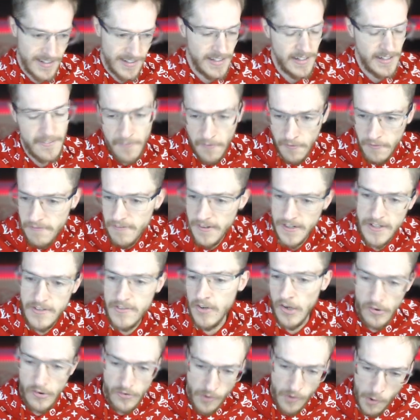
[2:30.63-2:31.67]
evil
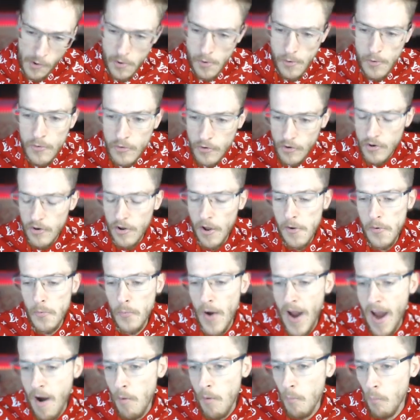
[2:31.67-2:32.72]
features. So who's going to go
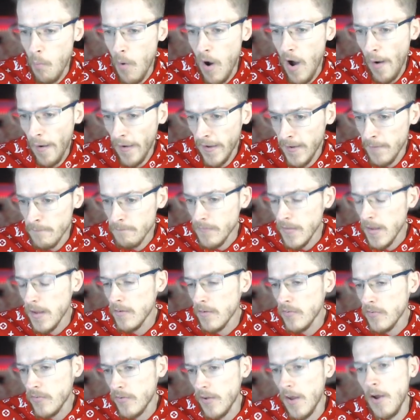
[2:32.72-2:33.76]
where and why?
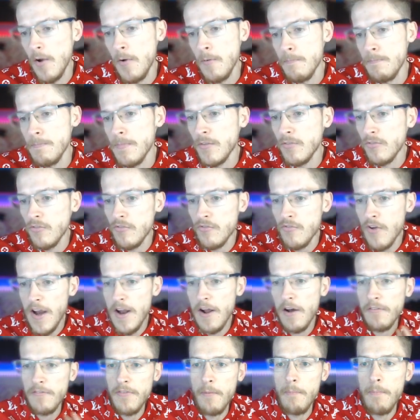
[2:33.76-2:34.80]
So,
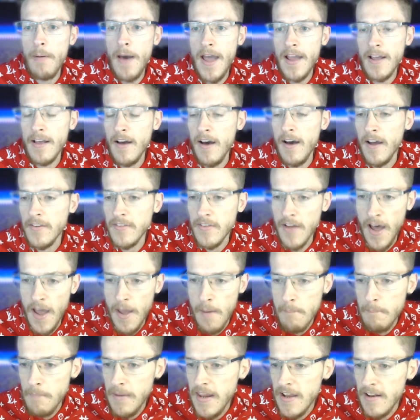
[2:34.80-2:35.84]
straight off the bat, guys, I
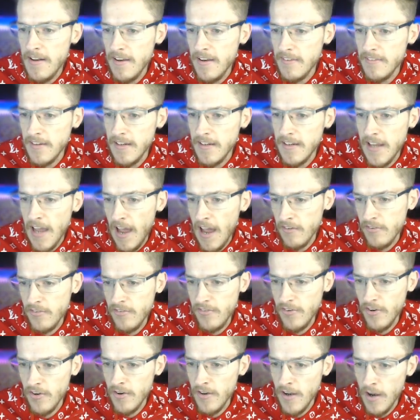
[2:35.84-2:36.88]
immediately see
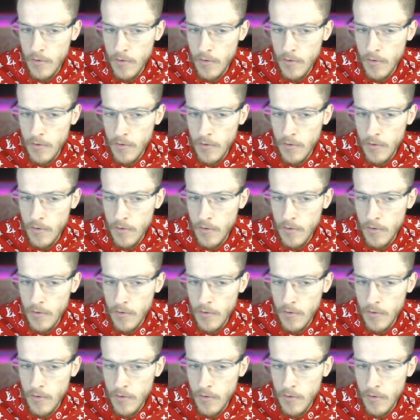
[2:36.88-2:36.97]
Gashin